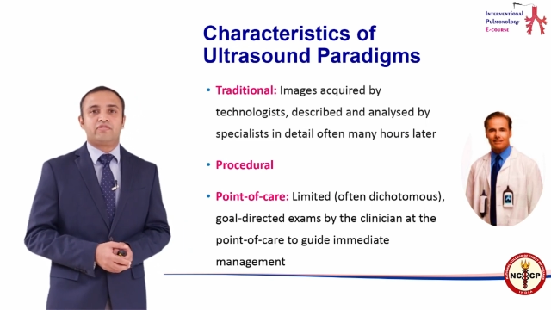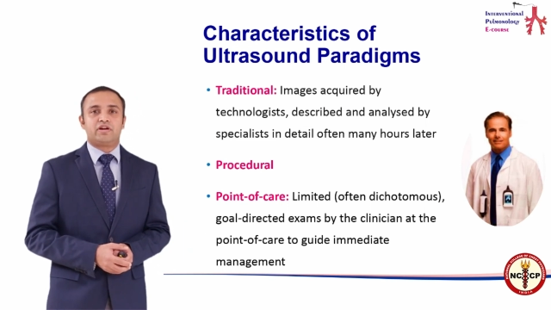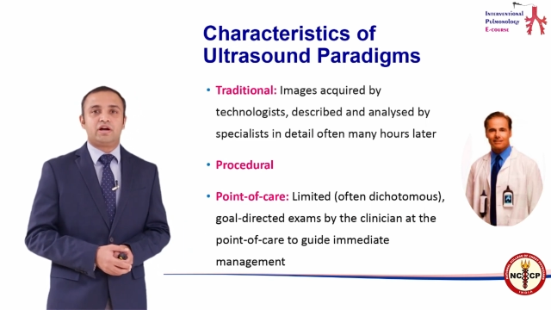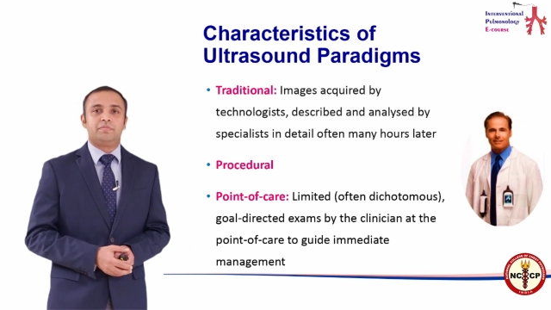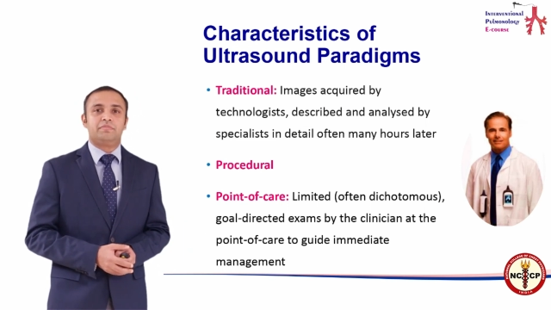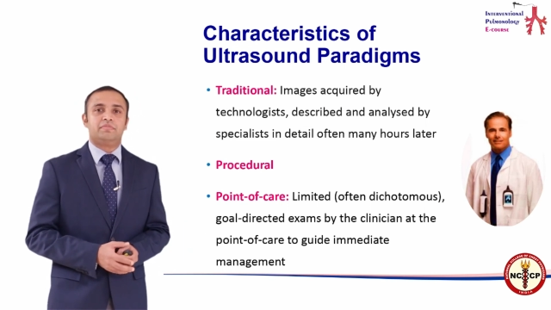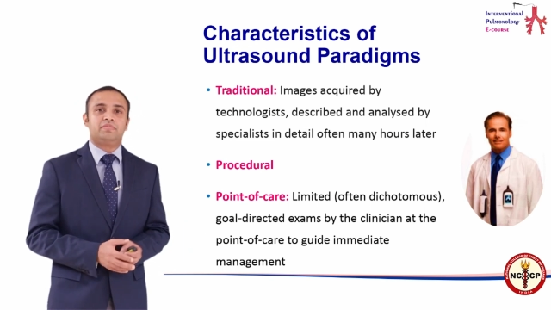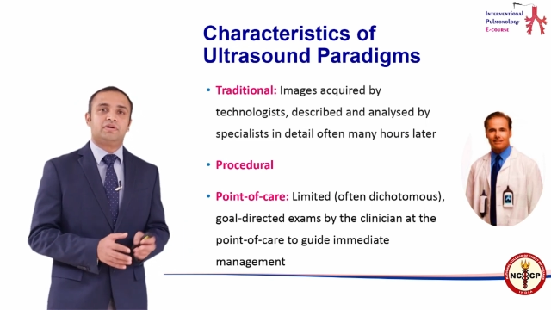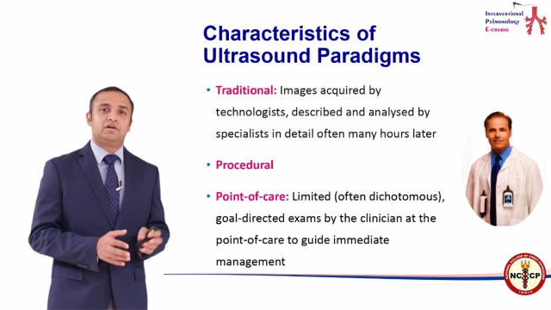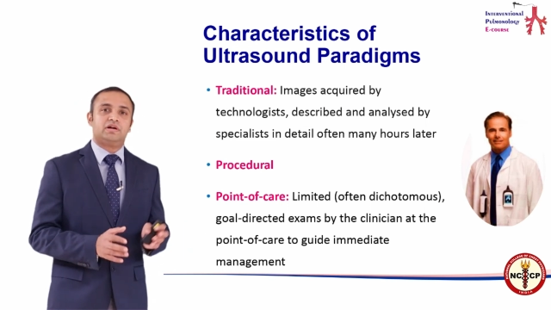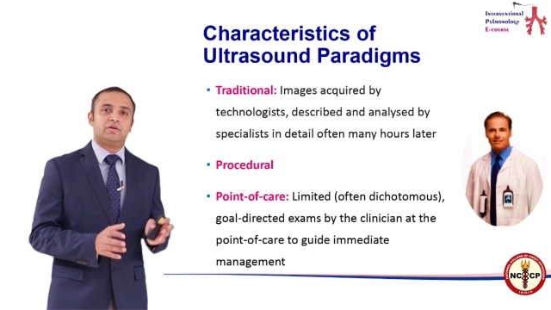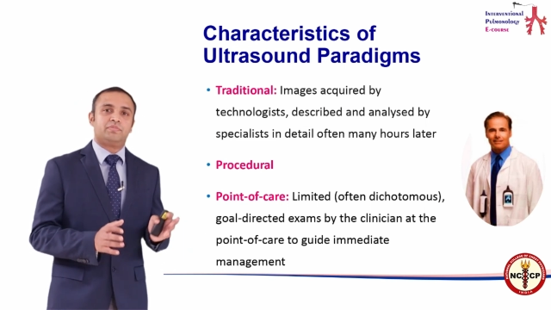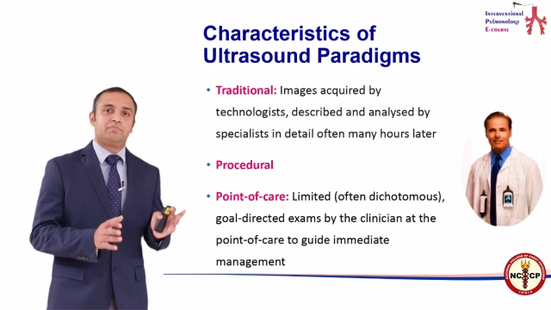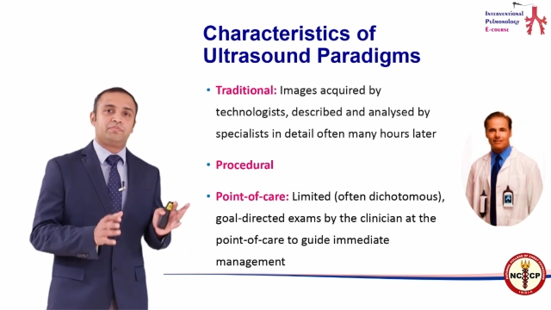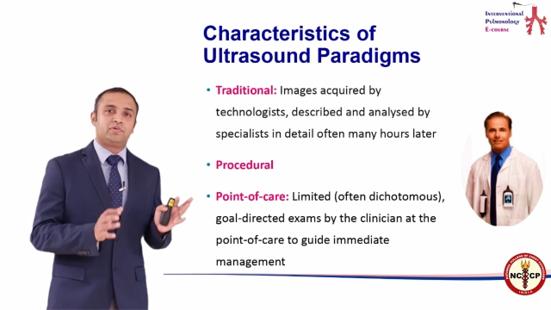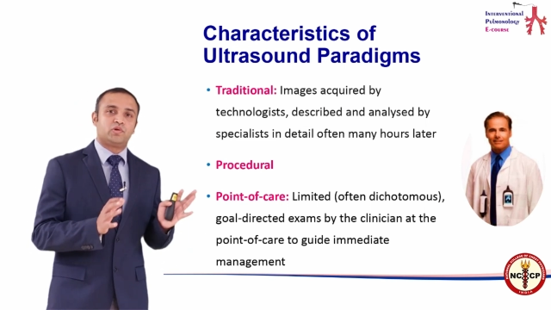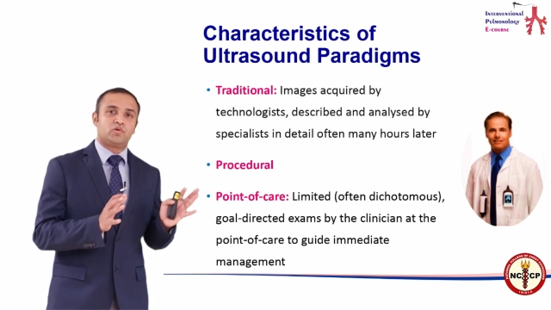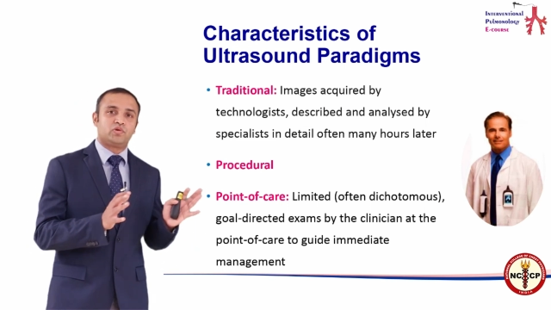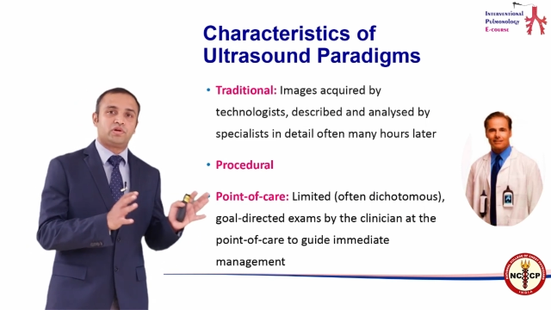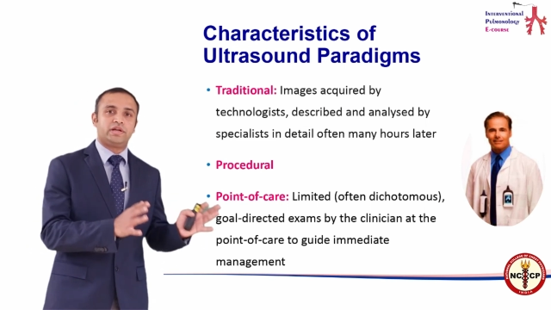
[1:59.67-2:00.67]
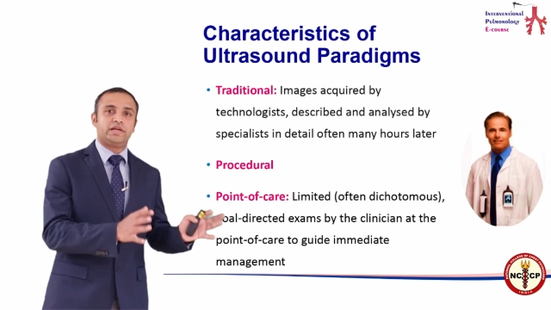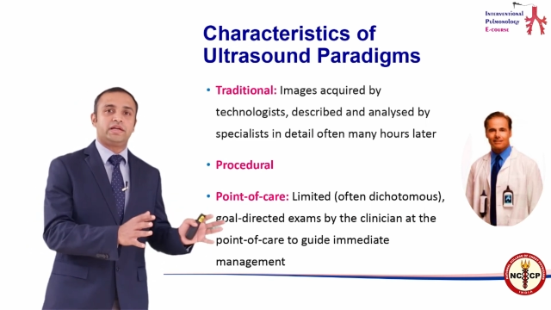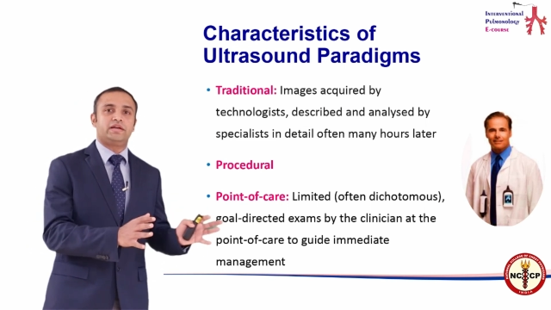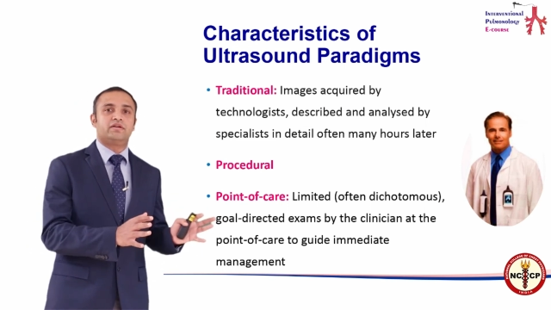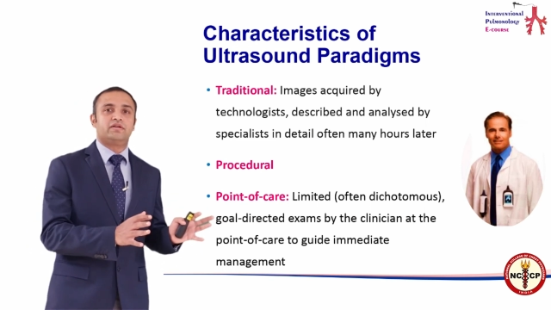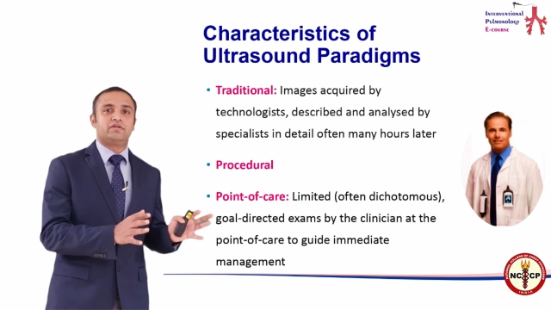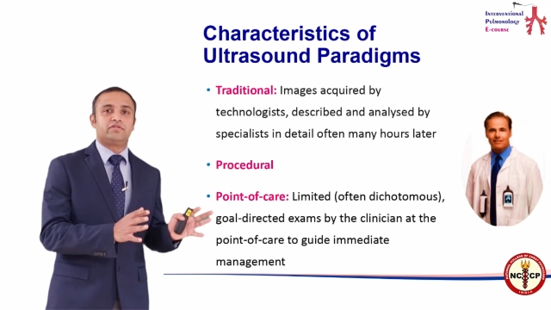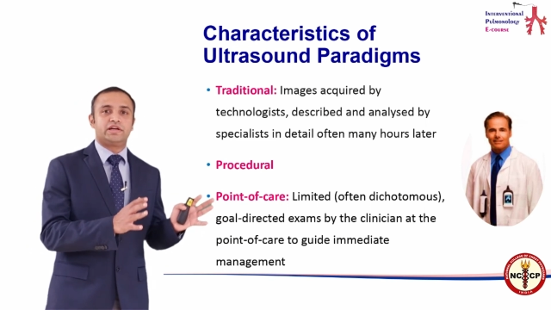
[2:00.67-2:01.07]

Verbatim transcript: from a totally